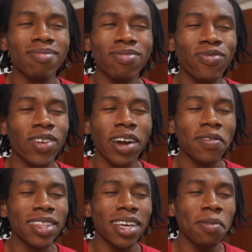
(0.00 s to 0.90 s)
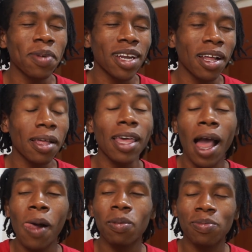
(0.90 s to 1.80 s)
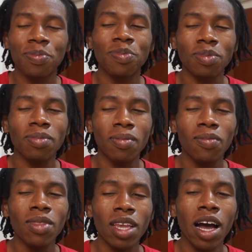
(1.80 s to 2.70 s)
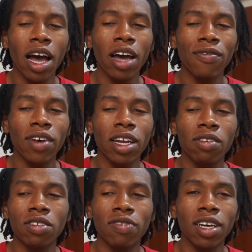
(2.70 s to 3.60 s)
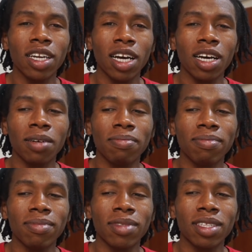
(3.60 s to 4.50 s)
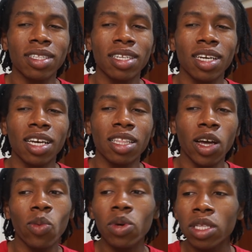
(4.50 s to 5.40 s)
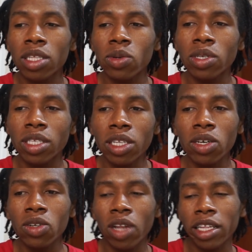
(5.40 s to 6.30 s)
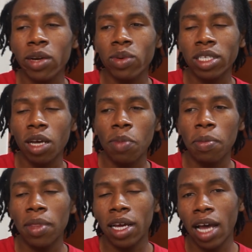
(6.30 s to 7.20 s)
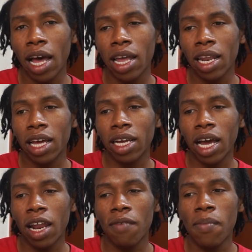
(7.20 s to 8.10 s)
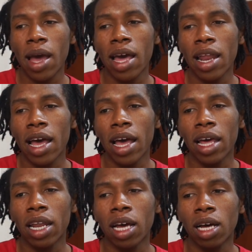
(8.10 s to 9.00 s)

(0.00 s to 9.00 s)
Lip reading: for everything, but like, yeah, I had fun. It was fun. There was some people that got like kind of mad at